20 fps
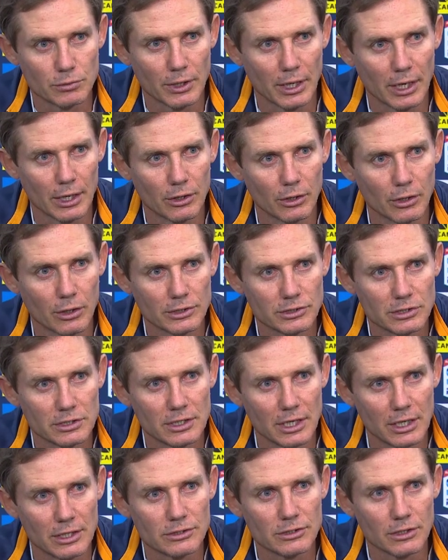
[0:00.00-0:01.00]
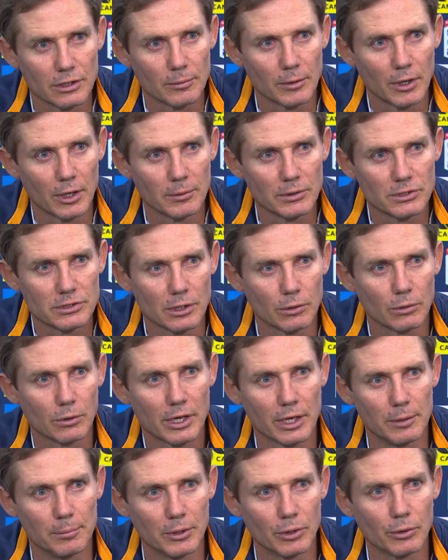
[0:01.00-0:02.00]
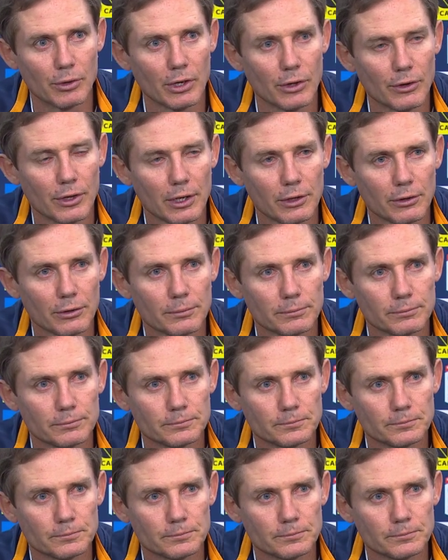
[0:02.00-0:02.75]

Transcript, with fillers: with our 9s and 10s at the moment, so we'll keep building on that.